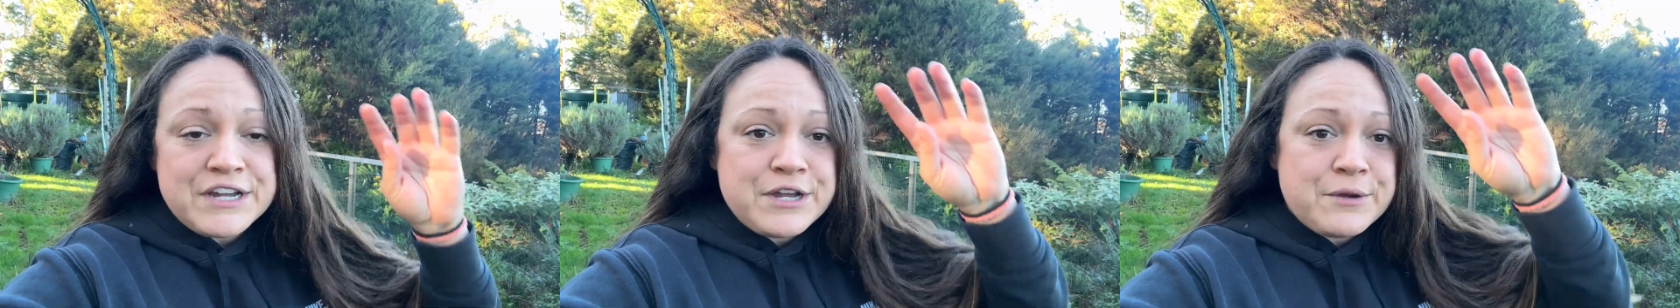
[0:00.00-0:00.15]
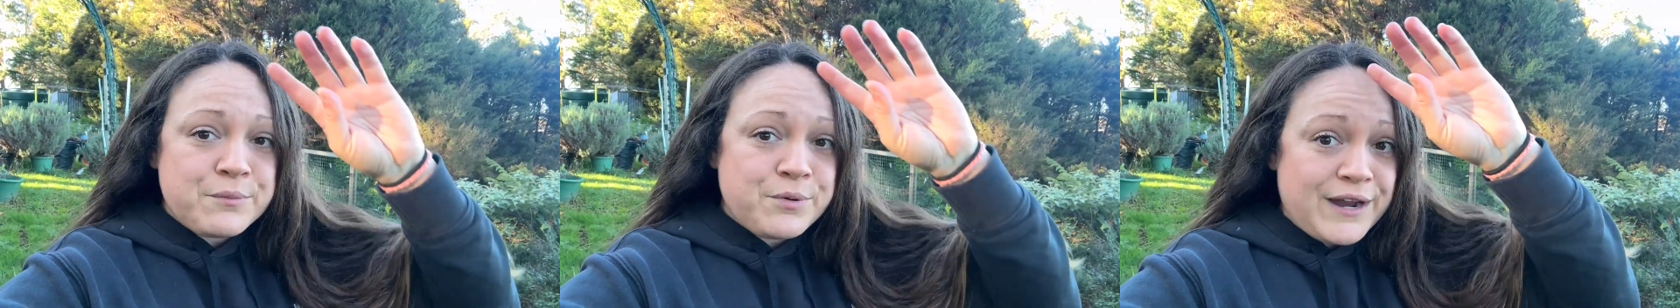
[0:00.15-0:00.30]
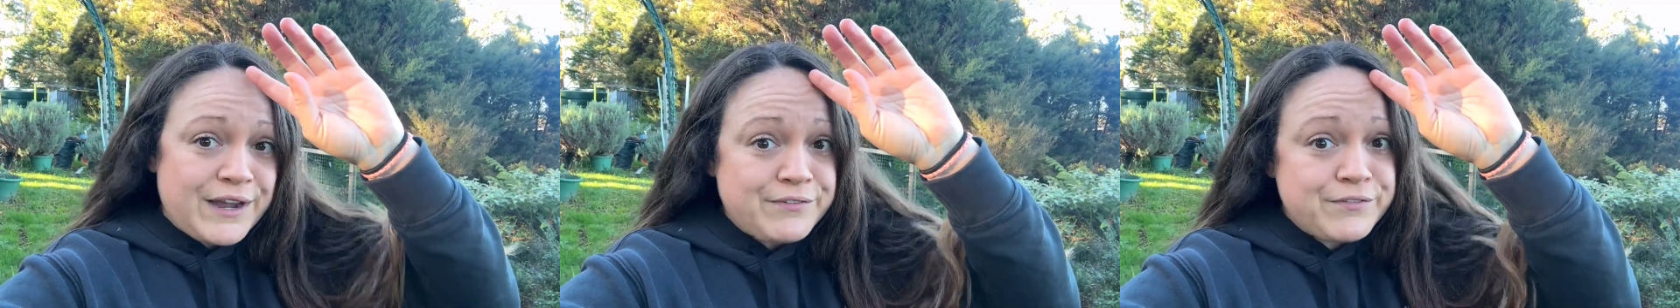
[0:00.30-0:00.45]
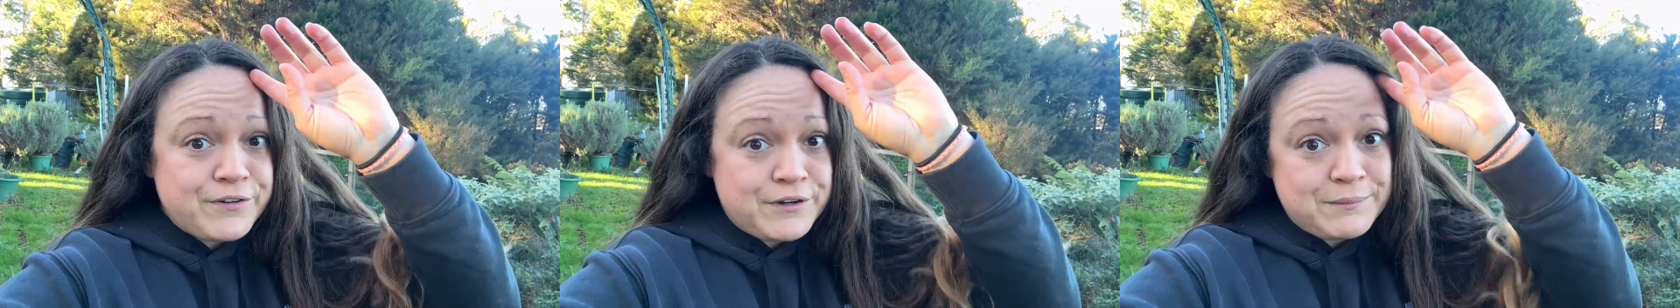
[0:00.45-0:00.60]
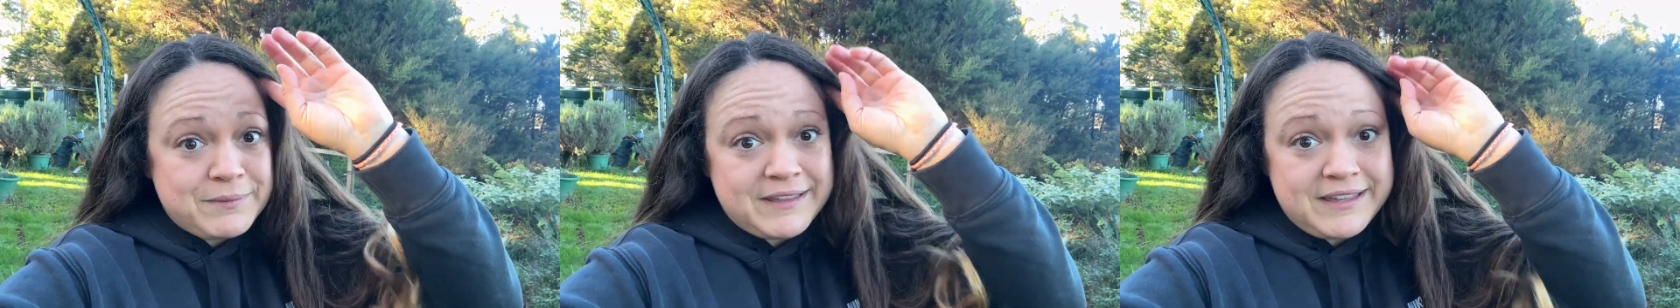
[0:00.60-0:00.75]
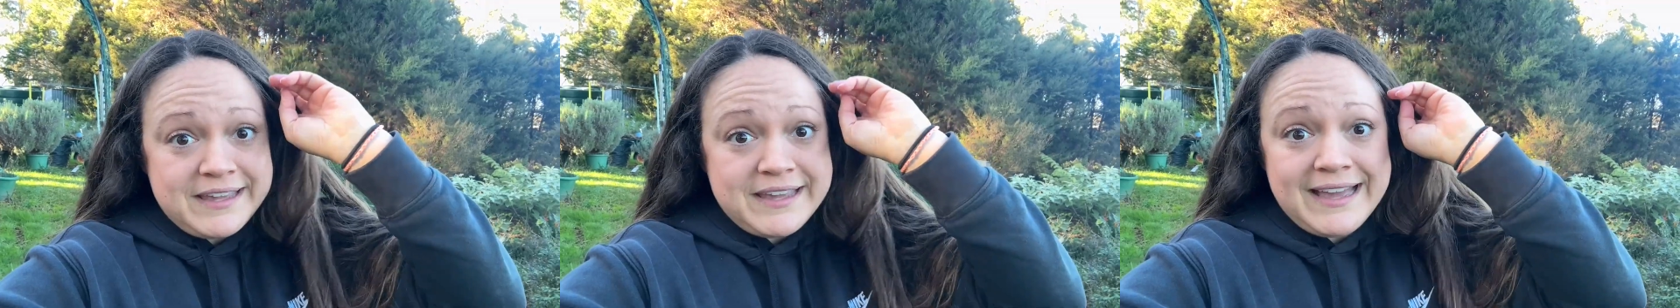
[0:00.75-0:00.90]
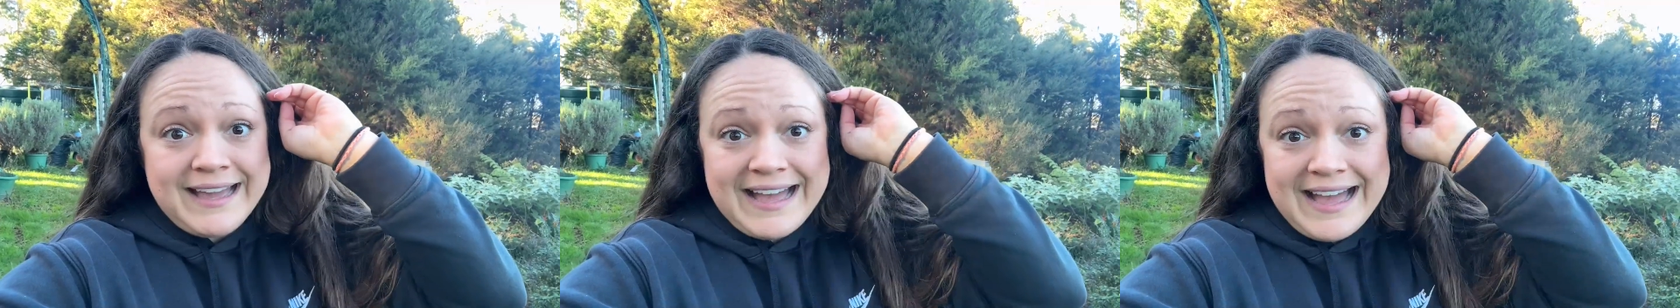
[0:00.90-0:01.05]

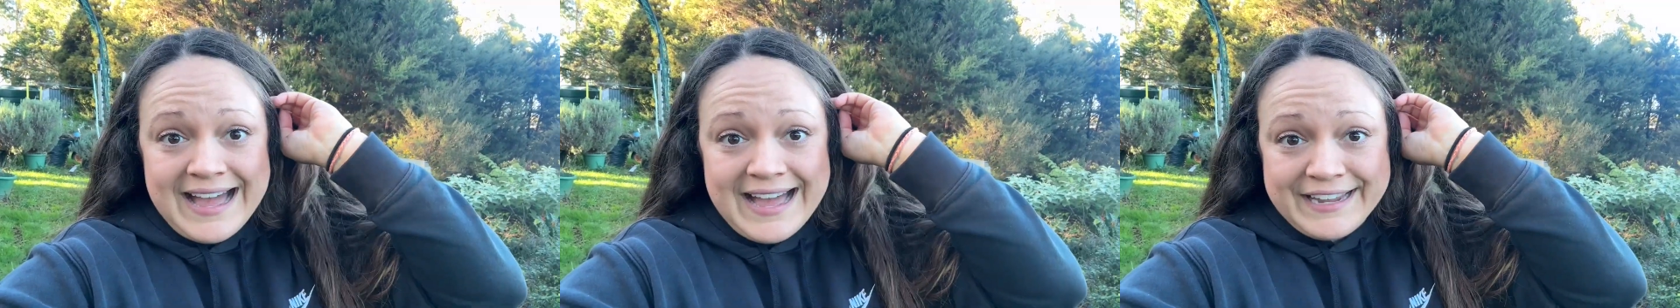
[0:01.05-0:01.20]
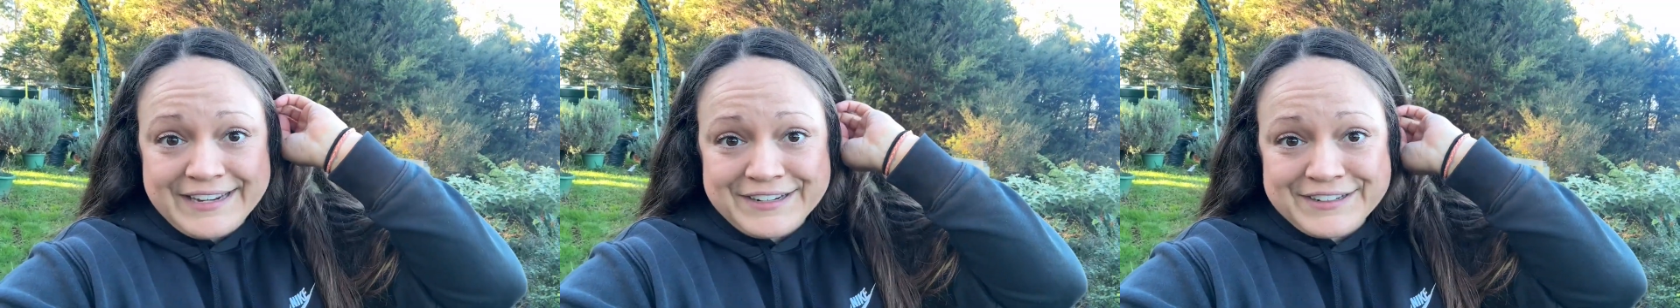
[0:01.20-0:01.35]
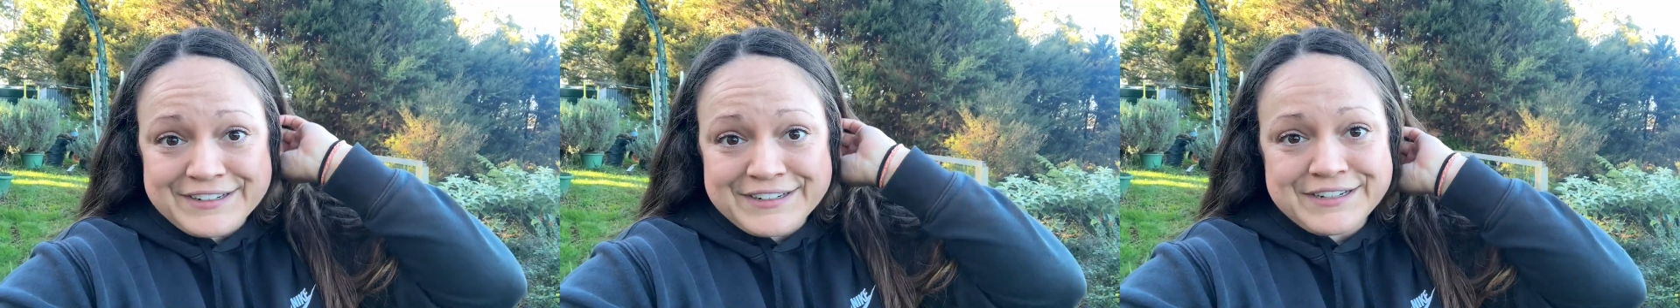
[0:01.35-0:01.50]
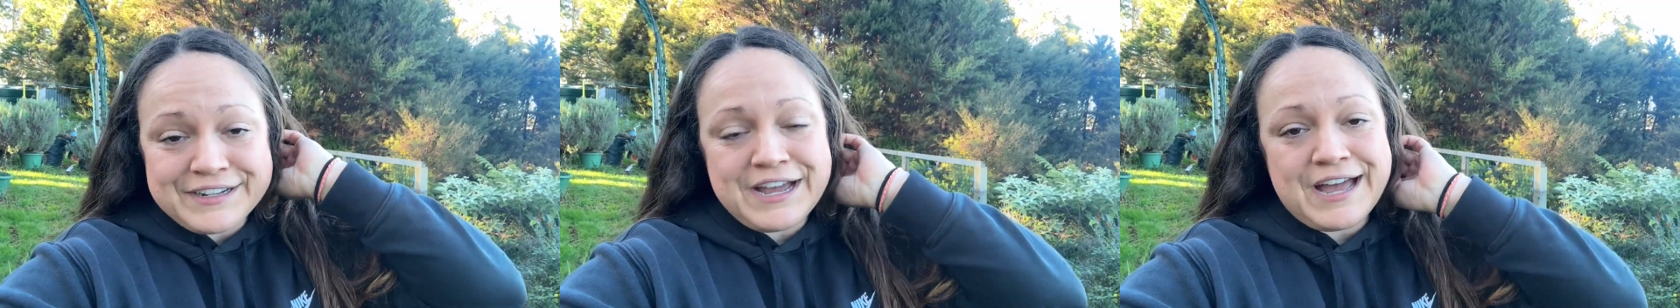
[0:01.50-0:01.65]
preferably higher,